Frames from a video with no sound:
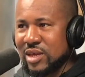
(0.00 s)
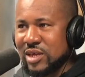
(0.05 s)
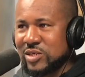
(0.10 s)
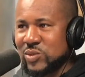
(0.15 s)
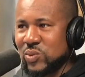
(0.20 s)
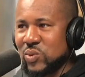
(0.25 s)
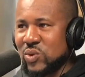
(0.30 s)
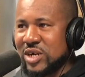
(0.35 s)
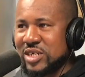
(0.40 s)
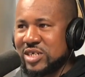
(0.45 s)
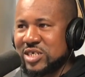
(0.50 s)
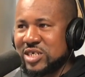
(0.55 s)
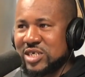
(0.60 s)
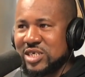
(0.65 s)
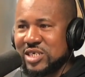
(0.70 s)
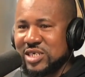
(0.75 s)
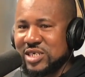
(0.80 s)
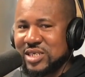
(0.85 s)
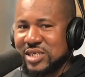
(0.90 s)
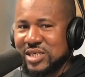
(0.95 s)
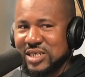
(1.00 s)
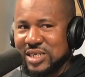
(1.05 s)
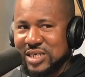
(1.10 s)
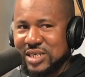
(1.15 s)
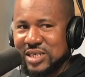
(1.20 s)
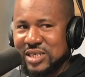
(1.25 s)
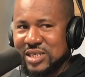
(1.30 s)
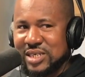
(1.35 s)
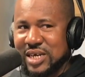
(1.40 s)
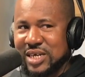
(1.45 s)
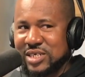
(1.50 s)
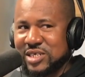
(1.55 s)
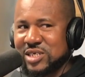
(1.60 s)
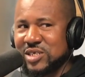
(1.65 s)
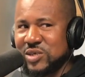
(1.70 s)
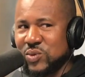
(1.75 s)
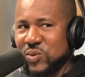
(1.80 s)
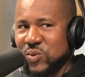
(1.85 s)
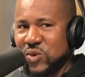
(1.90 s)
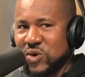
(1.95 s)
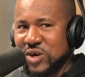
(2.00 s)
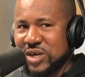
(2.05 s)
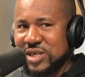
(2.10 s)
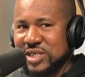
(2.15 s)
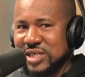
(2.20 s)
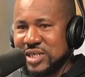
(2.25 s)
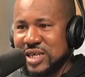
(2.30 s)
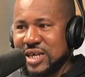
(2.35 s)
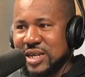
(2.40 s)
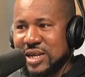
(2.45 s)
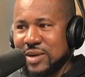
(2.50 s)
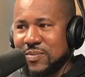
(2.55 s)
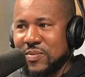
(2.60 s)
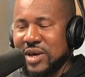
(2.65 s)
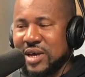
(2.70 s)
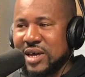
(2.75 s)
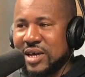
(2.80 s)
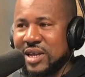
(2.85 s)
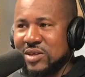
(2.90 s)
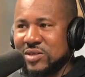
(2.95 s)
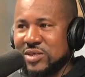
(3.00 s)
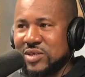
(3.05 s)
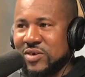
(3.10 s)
is what she sees that she wants in a man.